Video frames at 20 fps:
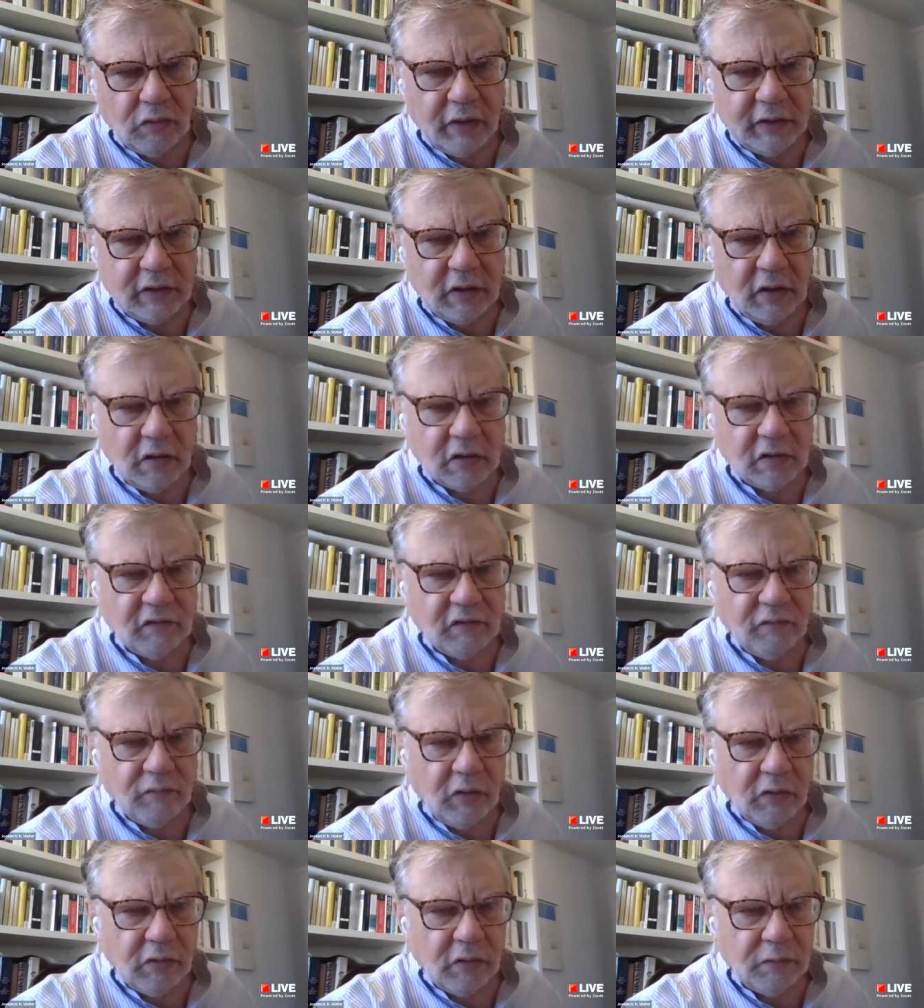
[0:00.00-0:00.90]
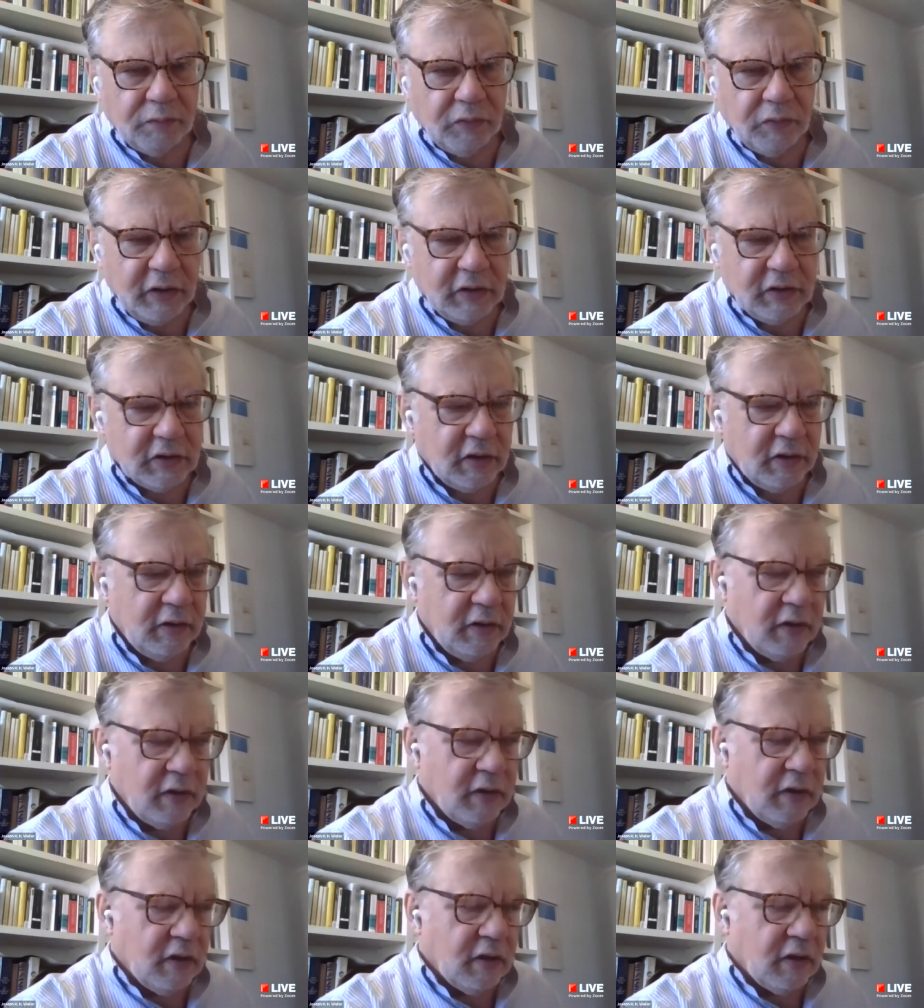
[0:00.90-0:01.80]
quite a lot of moral pressure.
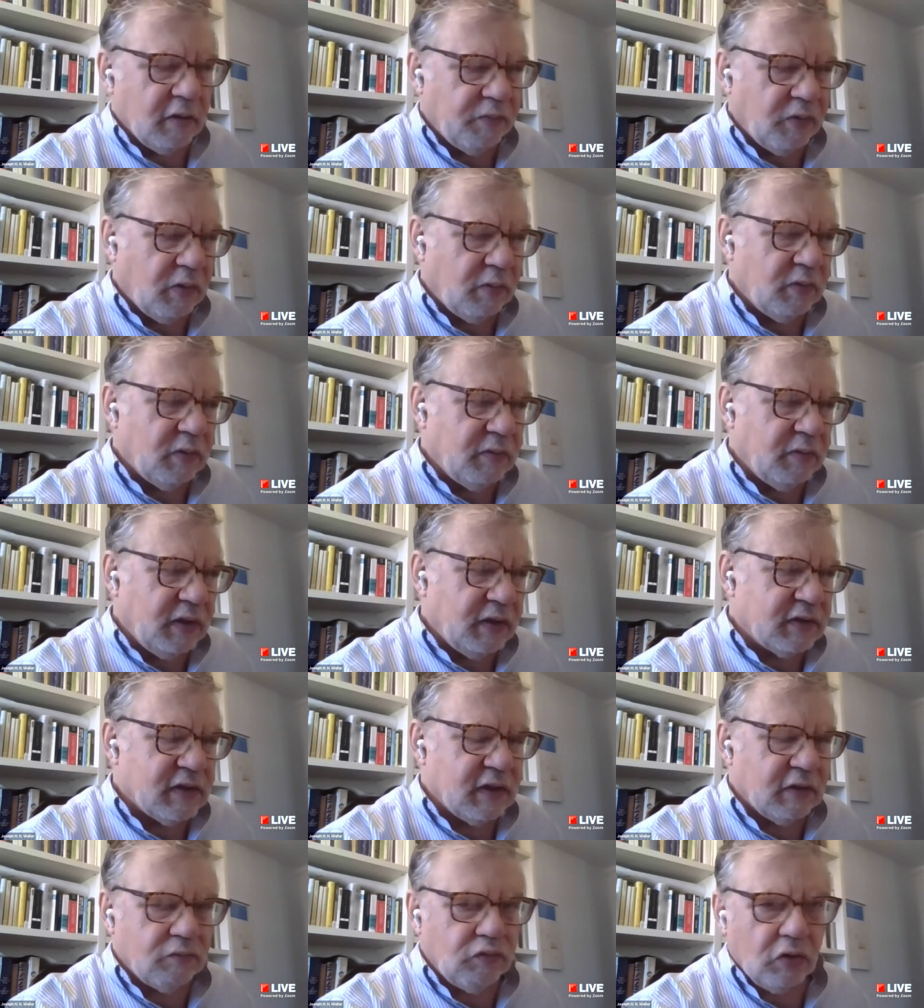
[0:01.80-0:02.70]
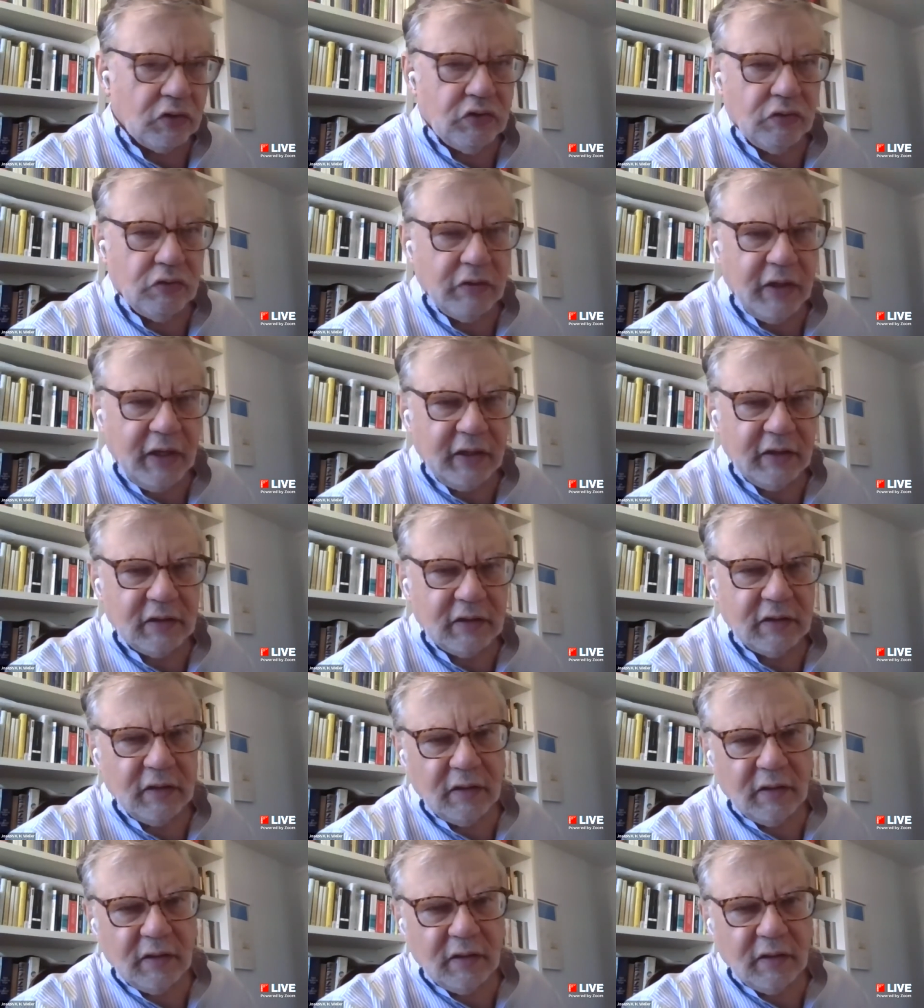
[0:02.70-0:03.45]
The problem is that what you get